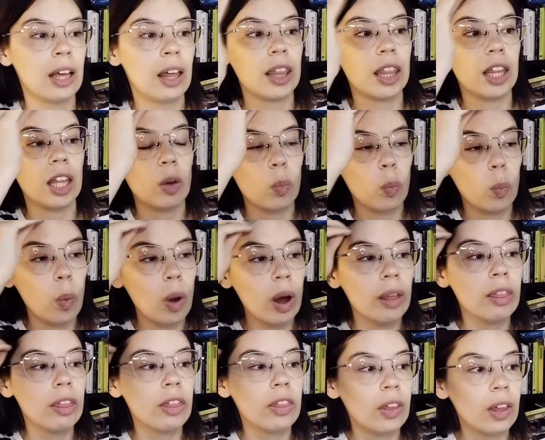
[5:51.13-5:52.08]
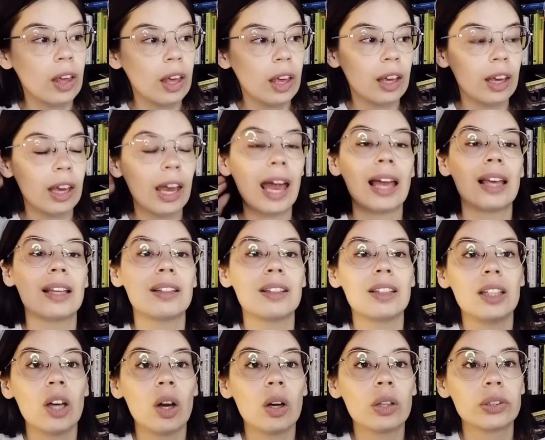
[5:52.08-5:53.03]
The one thing, and
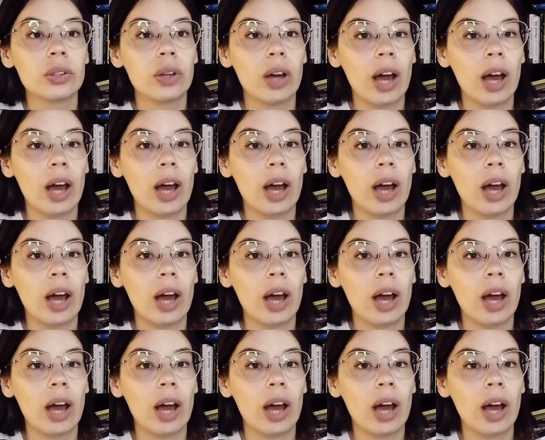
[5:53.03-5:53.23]
he also